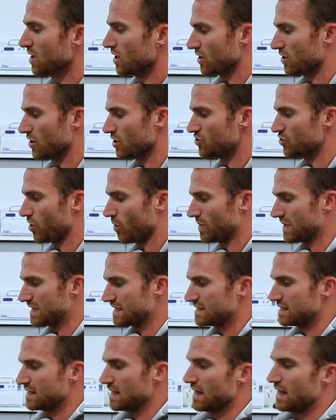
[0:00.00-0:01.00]
going to drop
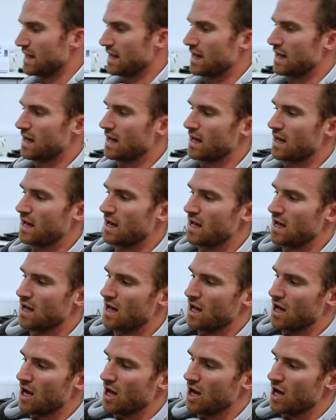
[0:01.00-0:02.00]
into there
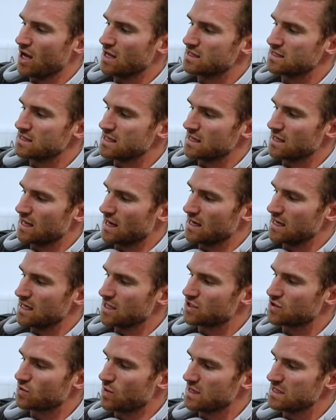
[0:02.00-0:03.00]
and see that I
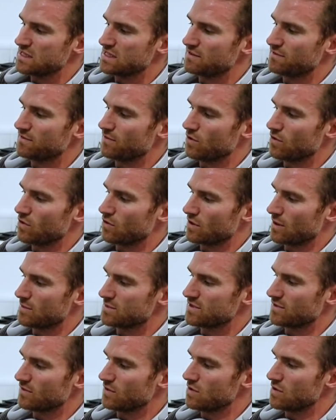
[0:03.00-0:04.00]
need 24 grams
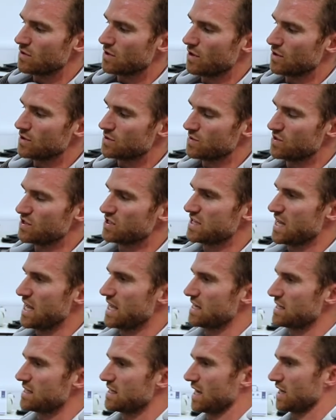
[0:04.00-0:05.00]
of glucose, which is
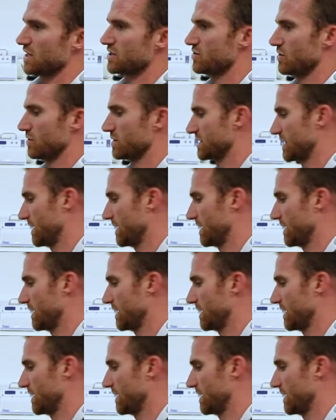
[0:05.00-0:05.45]
8 dextrose